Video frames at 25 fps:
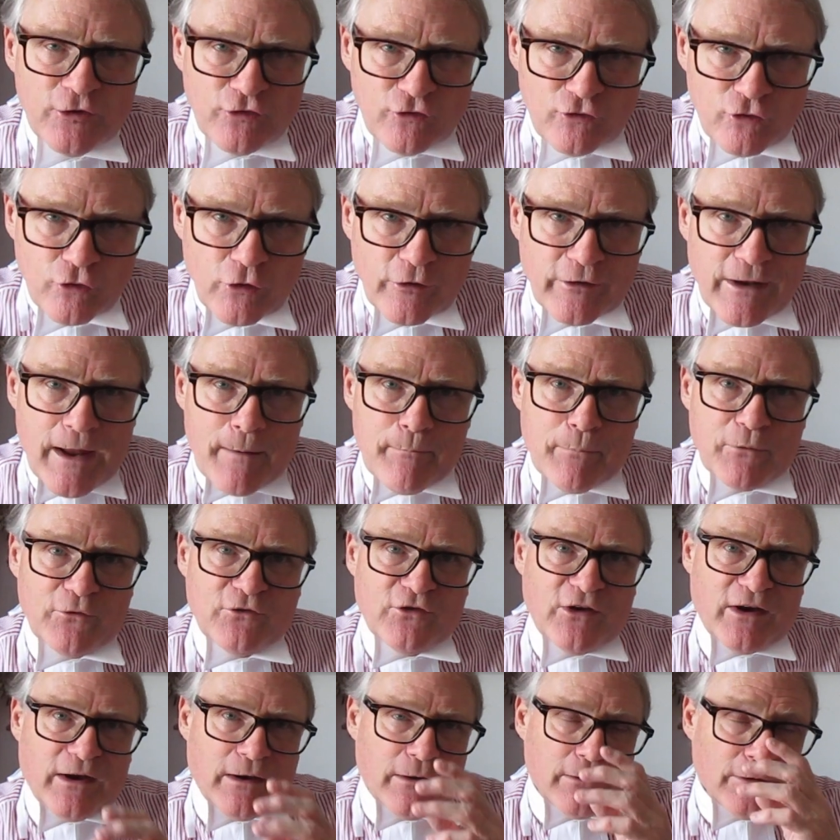during that
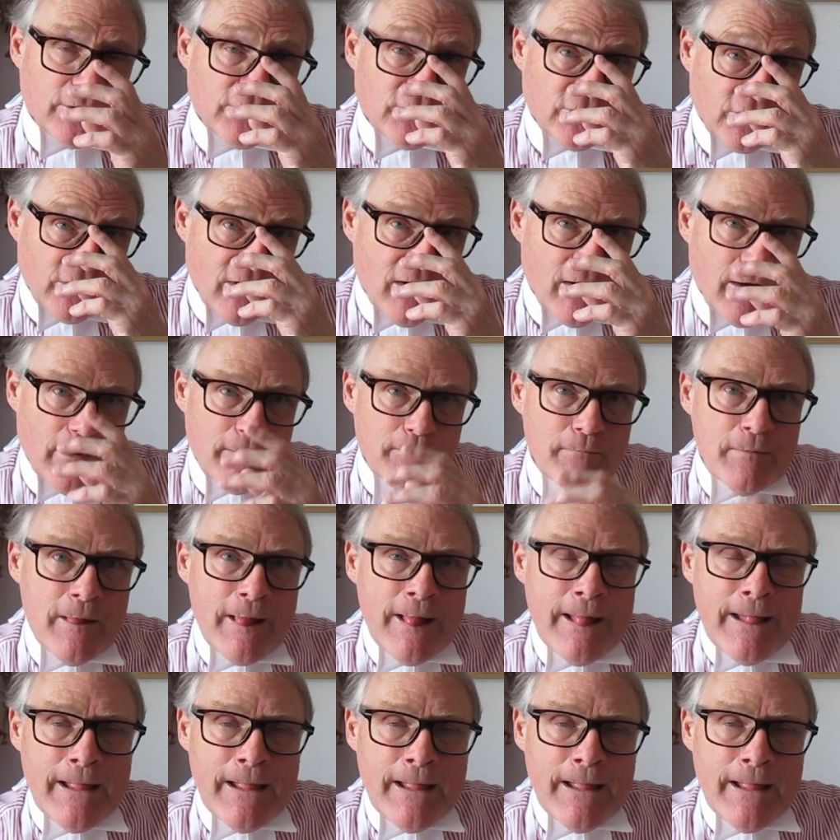particular time.